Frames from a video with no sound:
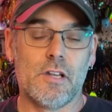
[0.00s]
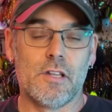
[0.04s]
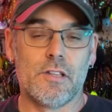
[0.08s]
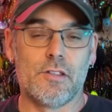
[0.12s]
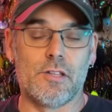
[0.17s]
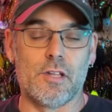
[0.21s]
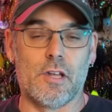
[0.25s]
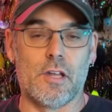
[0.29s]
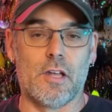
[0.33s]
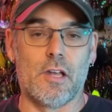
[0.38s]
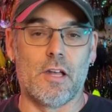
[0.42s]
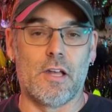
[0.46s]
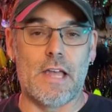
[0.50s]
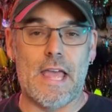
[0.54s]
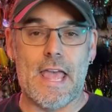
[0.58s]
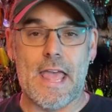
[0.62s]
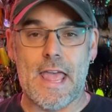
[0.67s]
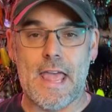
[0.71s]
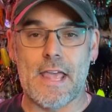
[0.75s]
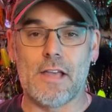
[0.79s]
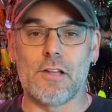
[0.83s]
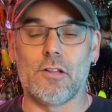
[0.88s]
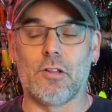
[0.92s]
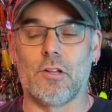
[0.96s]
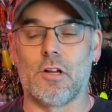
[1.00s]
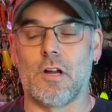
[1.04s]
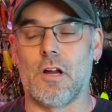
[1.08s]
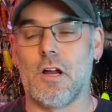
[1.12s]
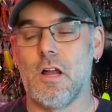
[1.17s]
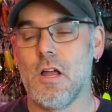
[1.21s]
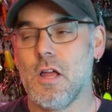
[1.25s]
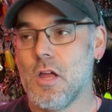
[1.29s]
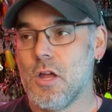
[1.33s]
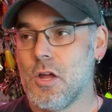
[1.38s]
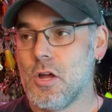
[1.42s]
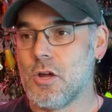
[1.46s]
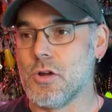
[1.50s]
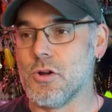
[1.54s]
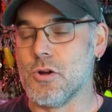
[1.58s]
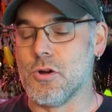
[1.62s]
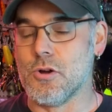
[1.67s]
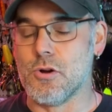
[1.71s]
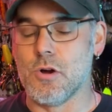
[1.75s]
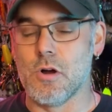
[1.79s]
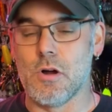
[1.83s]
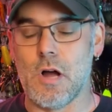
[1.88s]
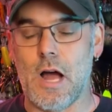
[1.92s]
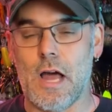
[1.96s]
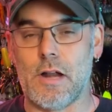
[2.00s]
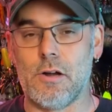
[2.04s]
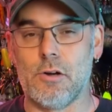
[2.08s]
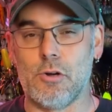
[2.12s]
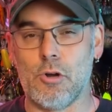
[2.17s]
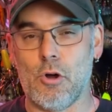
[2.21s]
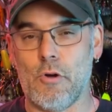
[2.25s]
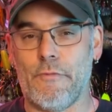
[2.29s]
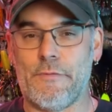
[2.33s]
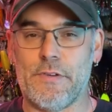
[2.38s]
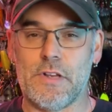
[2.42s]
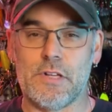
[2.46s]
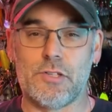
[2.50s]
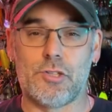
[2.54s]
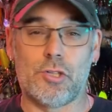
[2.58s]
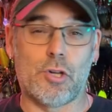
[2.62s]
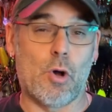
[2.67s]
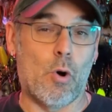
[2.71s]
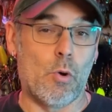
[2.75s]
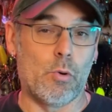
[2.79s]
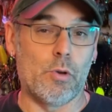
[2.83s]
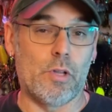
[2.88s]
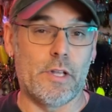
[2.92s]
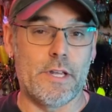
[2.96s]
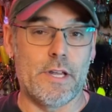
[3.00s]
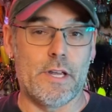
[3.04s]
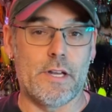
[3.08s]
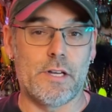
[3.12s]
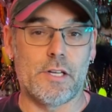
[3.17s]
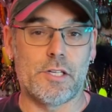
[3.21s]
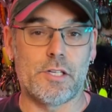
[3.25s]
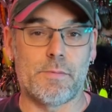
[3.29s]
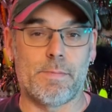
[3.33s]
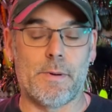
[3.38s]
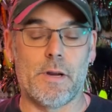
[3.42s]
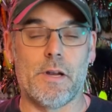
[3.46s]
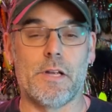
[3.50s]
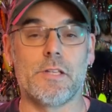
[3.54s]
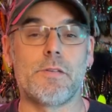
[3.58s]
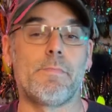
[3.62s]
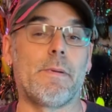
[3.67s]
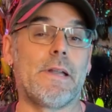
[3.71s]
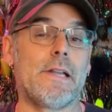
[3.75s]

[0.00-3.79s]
the angler who I don't know if he's totally inexperienced,